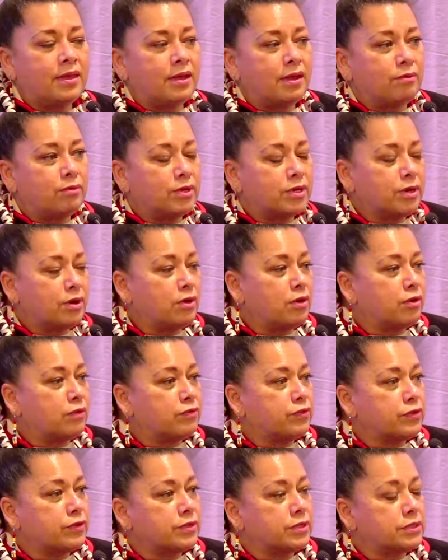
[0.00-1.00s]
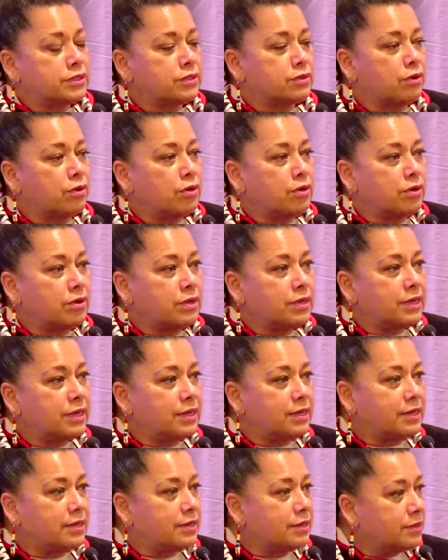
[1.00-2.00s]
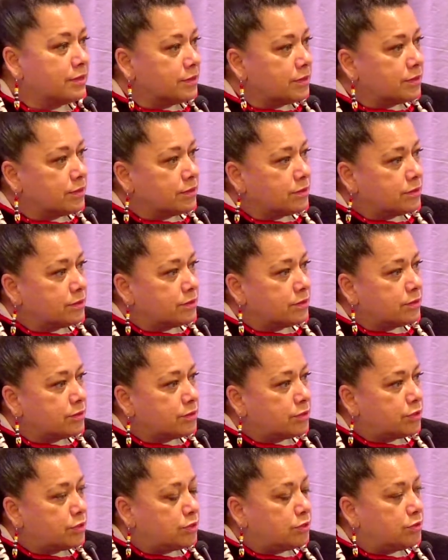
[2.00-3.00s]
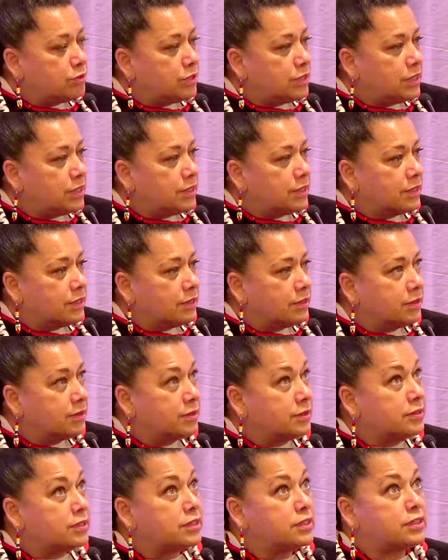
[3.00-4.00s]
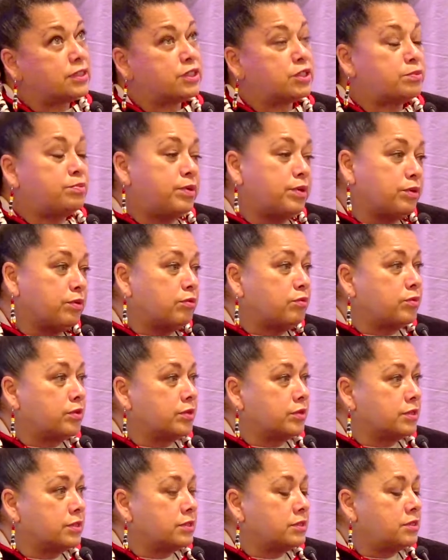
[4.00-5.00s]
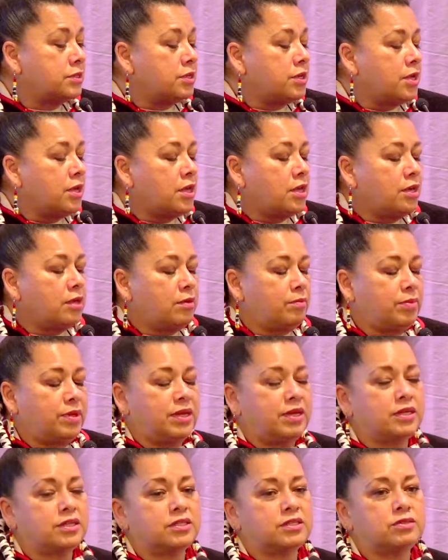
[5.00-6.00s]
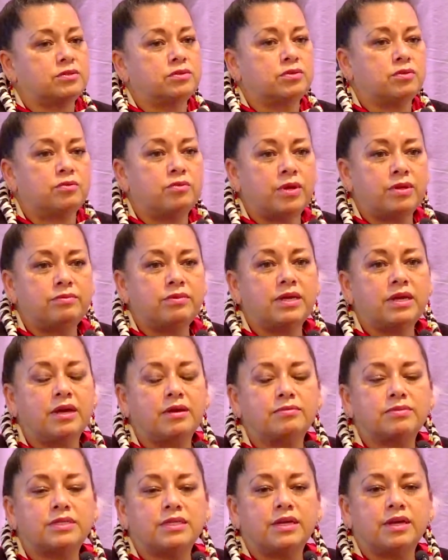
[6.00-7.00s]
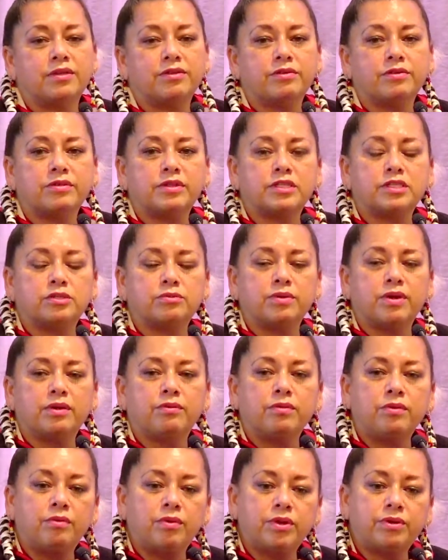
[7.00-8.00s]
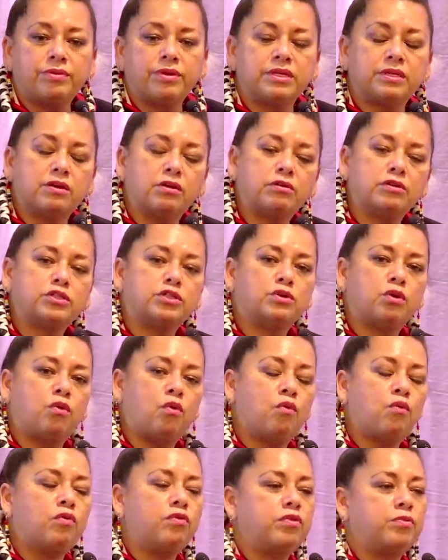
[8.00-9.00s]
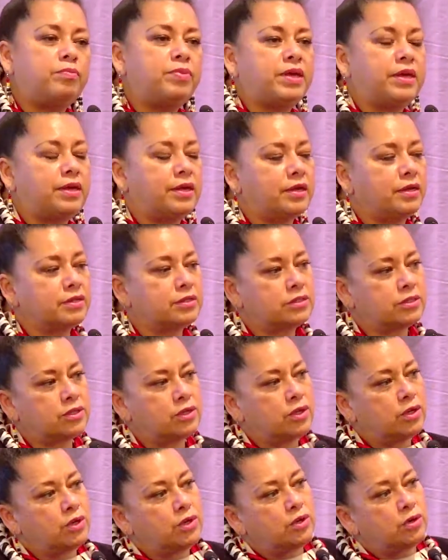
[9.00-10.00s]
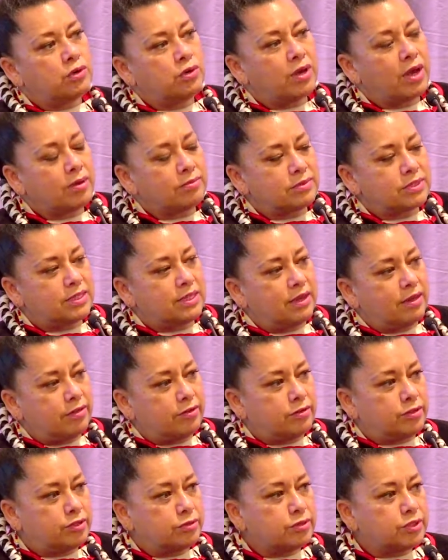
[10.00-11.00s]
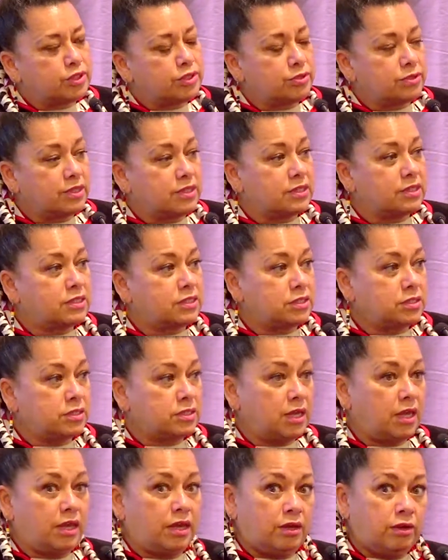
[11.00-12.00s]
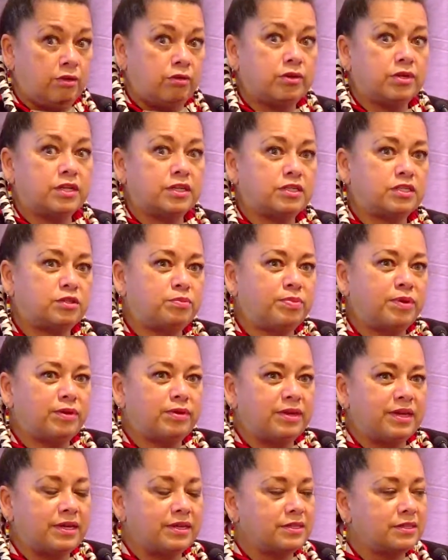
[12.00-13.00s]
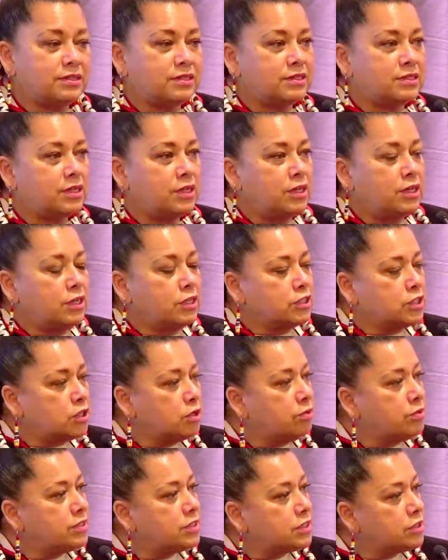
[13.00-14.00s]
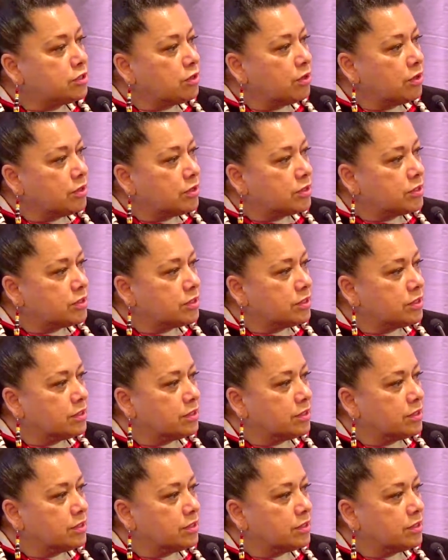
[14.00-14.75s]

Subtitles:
I want to offer a song to the spirit world, because when we come together in this way, we want to acknowledge all the beings who come together to ensure that this is a good experience. So we start